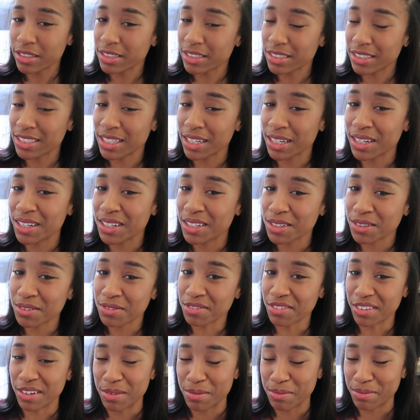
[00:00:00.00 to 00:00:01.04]
couldn't tell
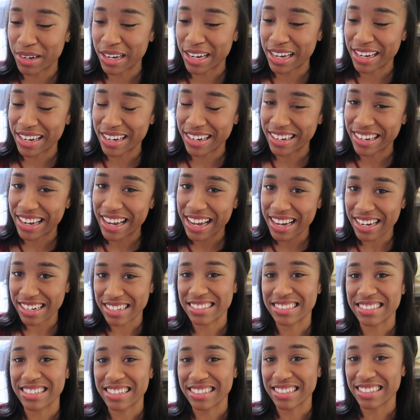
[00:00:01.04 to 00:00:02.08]
from my
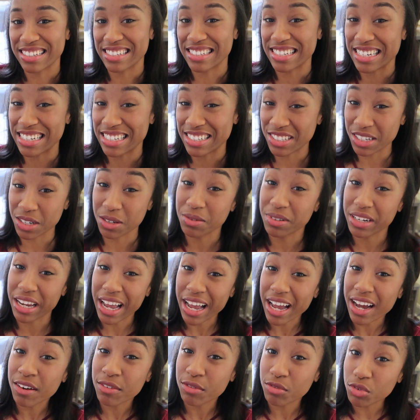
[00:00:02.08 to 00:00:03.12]
accent because I don't
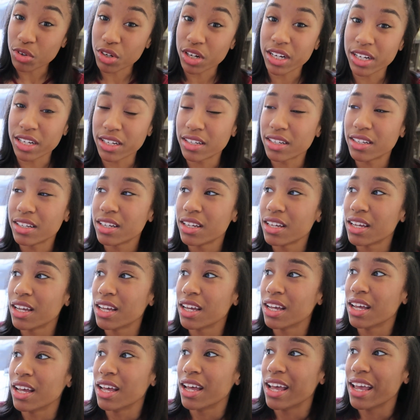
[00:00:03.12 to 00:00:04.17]
have one,
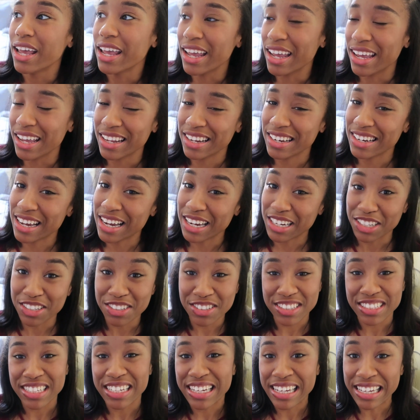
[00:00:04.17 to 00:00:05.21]
and I
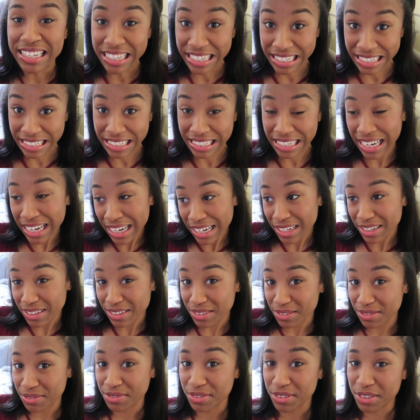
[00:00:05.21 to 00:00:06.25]
usually get that a lot
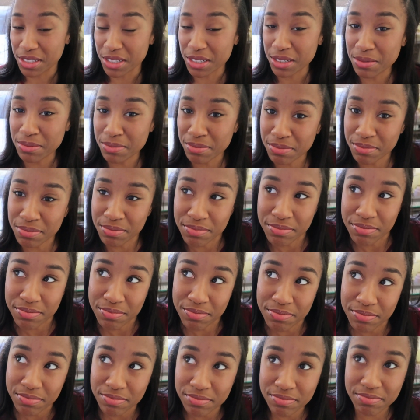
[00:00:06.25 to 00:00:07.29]
from
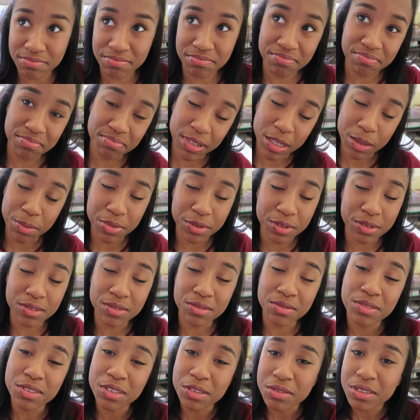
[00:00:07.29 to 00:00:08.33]

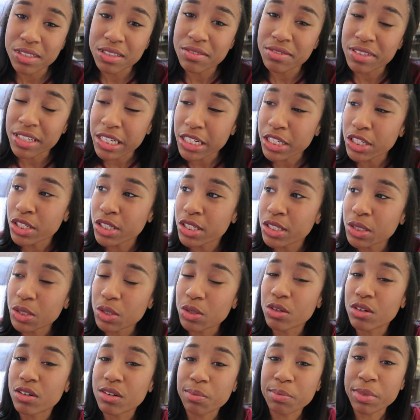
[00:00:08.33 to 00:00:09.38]
people who live here
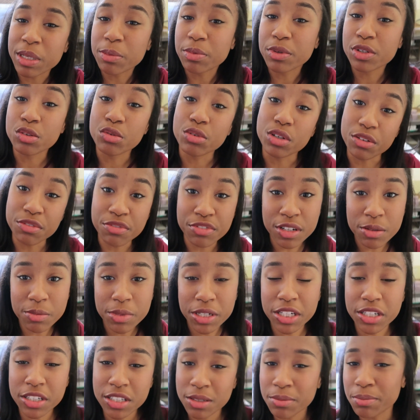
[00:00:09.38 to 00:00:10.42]
or people who are
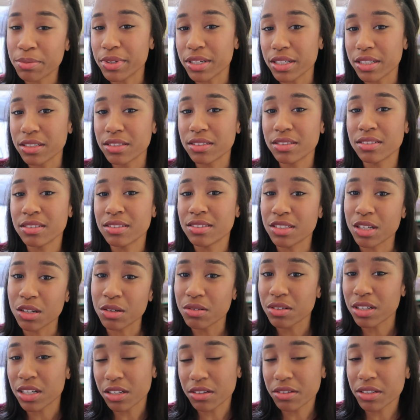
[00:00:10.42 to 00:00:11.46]
from here but
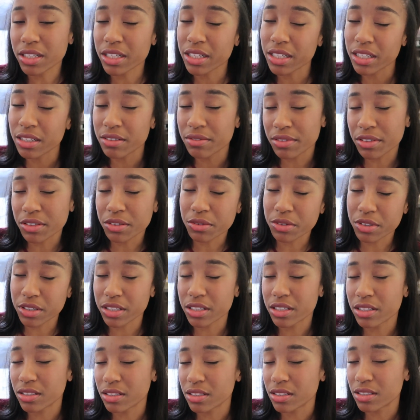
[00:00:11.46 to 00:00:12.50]
don't currently live in New
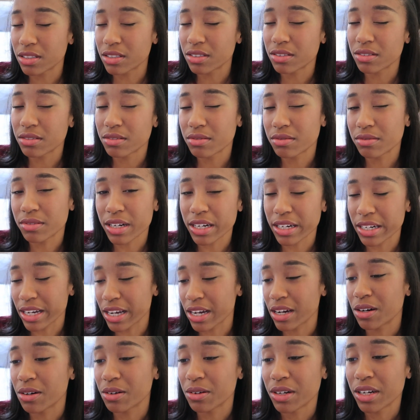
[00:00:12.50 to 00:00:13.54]
Orleans right
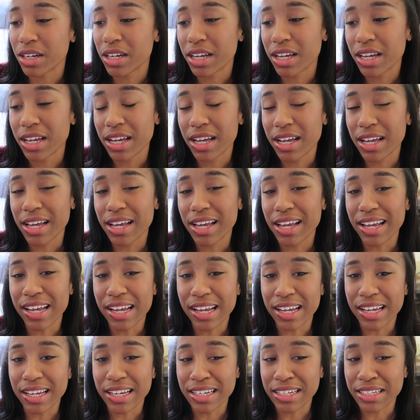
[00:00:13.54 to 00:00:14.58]
now.
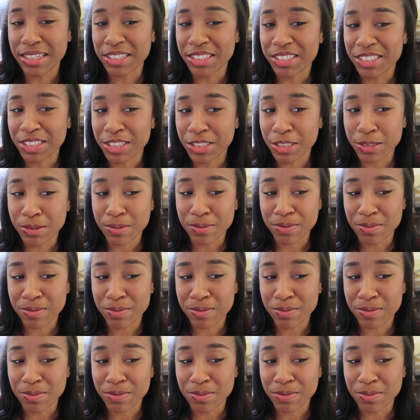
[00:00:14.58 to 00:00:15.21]
And